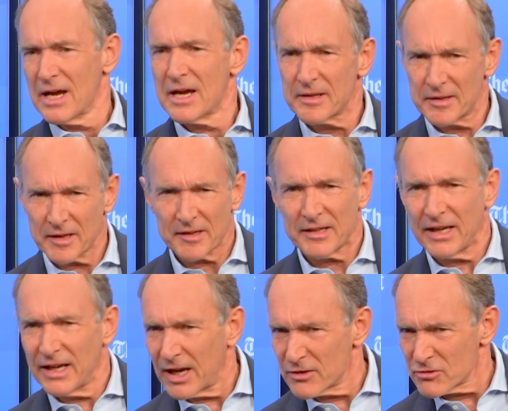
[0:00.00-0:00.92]

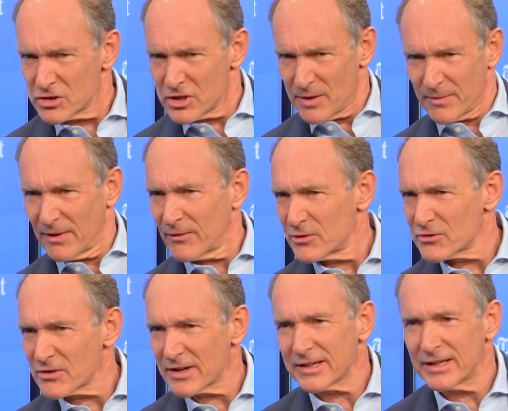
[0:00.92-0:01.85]
6800 chip if you're
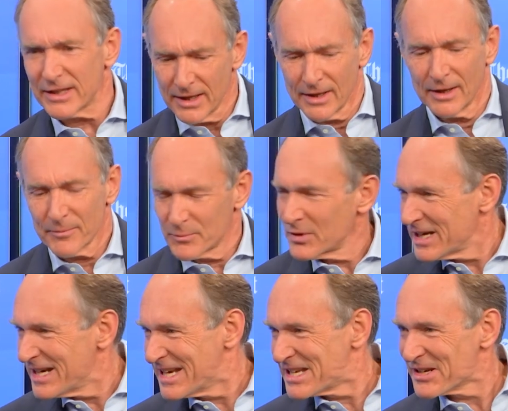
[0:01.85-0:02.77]
interested, put it
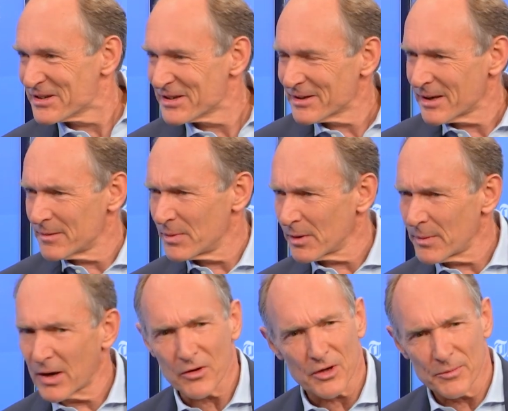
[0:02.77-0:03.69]
into and build
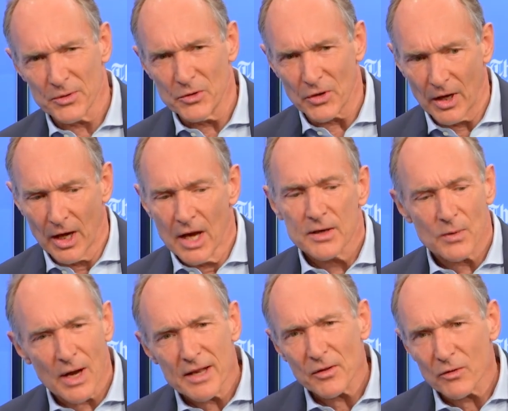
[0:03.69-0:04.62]
my own computer. So
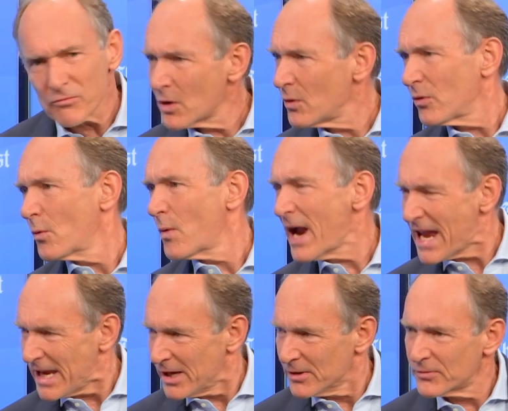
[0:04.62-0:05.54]
I sort of rode the wave
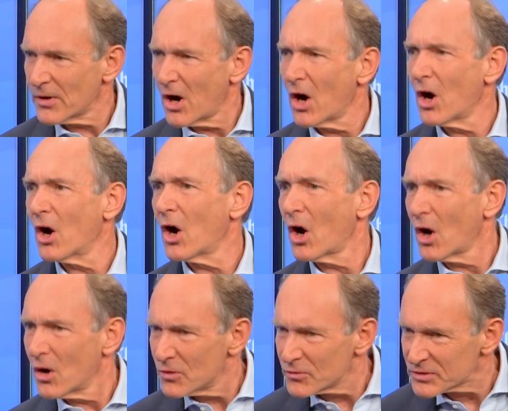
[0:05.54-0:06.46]

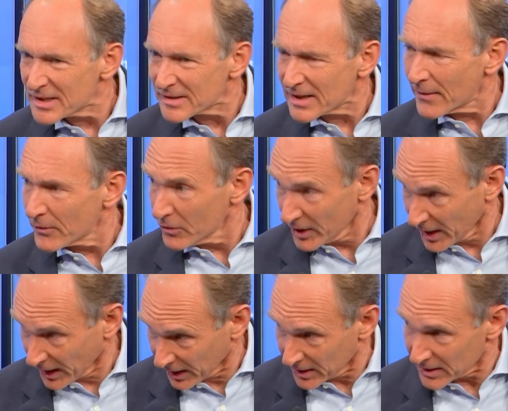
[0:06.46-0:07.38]
of
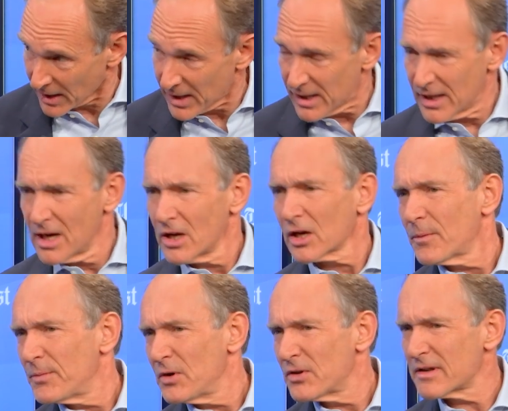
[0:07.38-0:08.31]
discovering
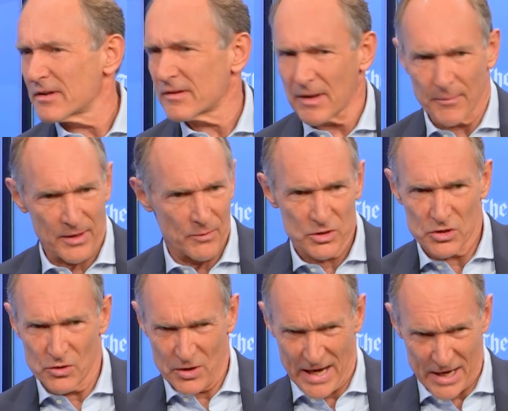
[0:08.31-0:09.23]
computers as something which
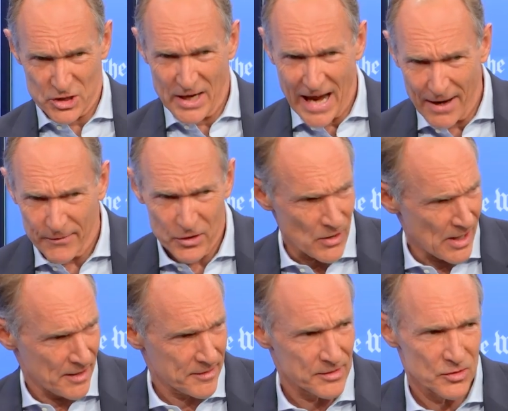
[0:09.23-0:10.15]
you could actually have in your
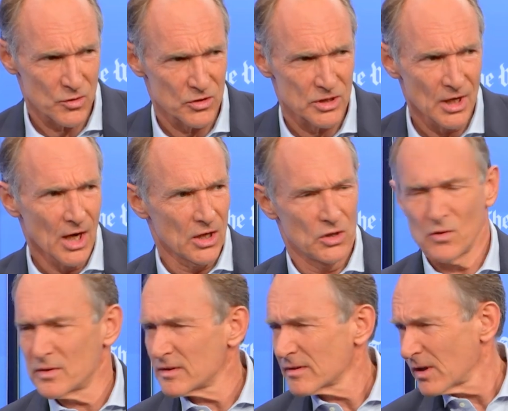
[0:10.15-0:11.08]
house and you could
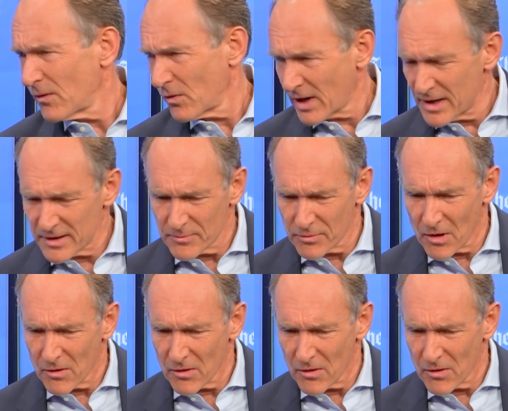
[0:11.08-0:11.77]
use to solve all kinds of